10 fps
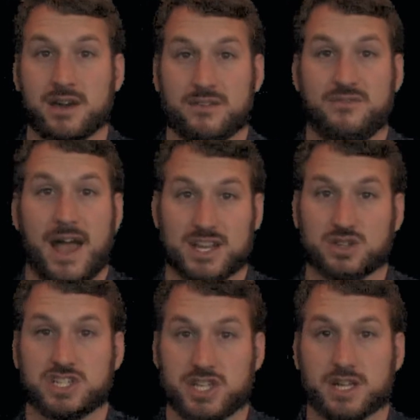
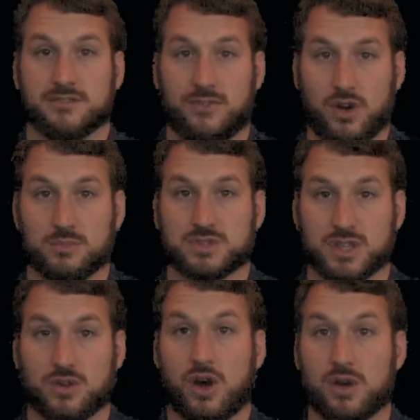factory chicken farms
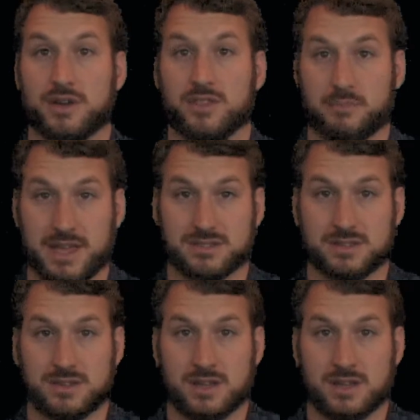there are in the basin.